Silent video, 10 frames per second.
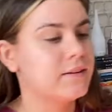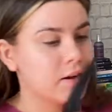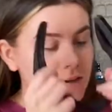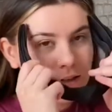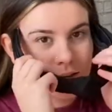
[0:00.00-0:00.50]

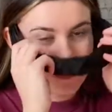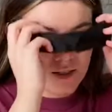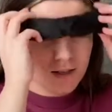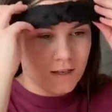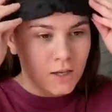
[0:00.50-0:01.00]
on.
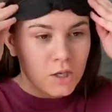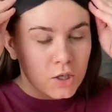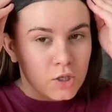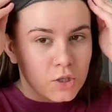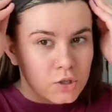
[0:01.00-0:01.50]

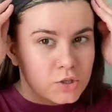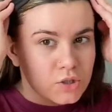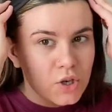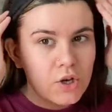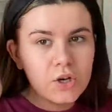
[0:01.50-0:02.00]

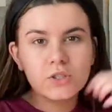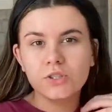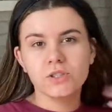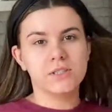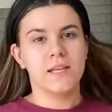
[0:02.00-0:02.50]
So
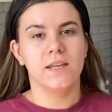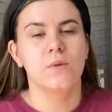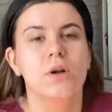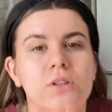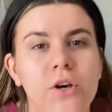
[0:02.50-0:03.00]
just to let you
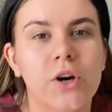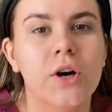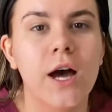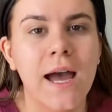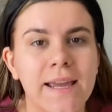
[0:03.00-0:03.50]
all
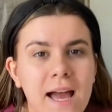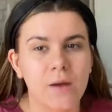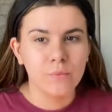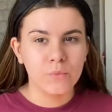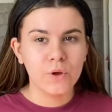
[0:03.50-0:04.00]
know, I
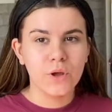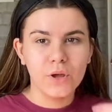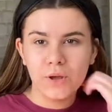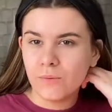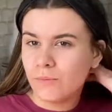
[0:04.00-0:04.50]
am,
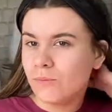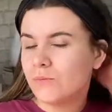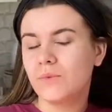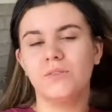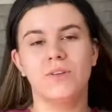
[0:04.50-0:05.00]

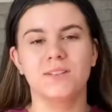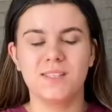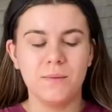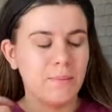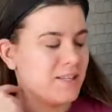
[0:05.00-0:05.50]
if you can
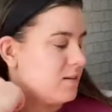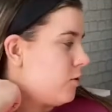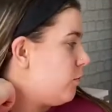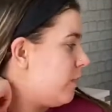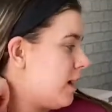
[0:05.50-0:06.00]
see my messy
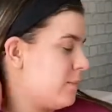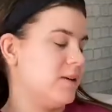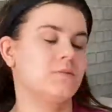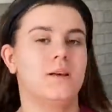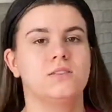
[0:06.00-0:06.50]
room behind me
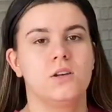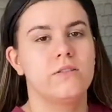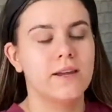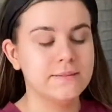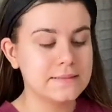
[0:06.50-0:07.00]
as well,
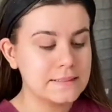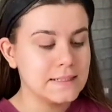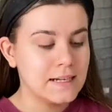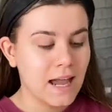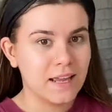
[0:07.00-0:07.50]
sorry.
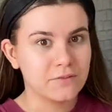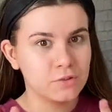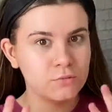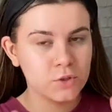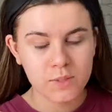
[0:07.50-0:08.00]
I have
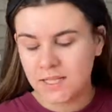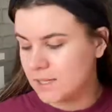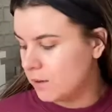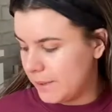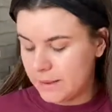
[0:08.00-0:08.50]
zoomed you in a
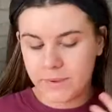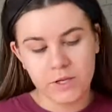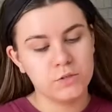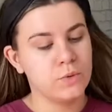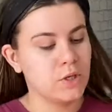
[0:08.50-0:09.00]
little bit
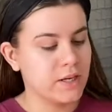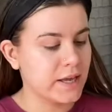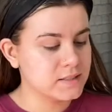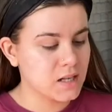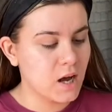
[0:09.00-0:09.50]
because we're going to
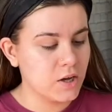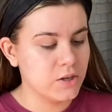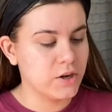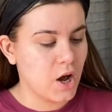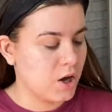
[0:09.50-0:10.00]
get
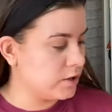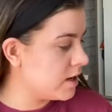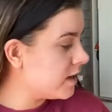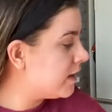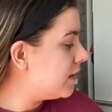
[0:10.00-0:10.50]
started on
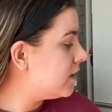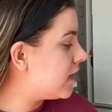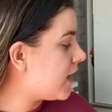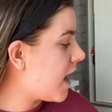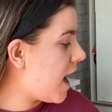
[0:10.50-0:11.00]

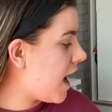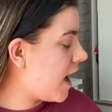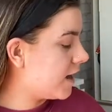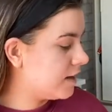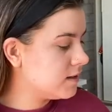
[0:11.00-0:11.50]
the
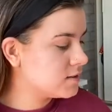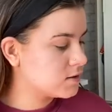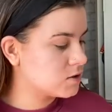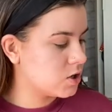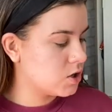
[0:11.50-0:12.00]
eyes.
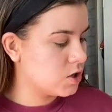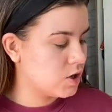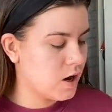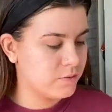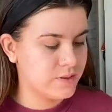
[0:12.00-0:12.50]
So
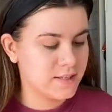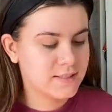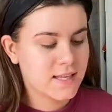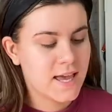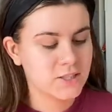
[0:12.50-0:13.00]

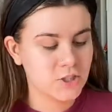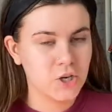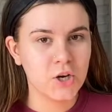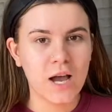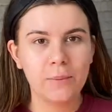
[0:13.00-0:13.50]
obviously, as you
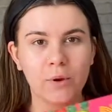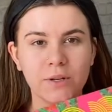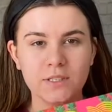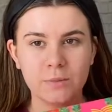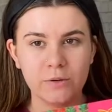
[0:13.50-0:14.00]
know, I'm
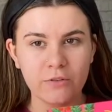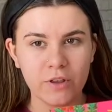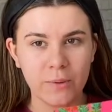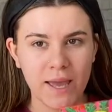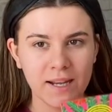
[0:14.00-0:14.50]
going to be
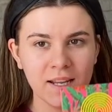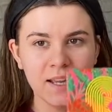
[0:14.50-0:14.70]
reviewing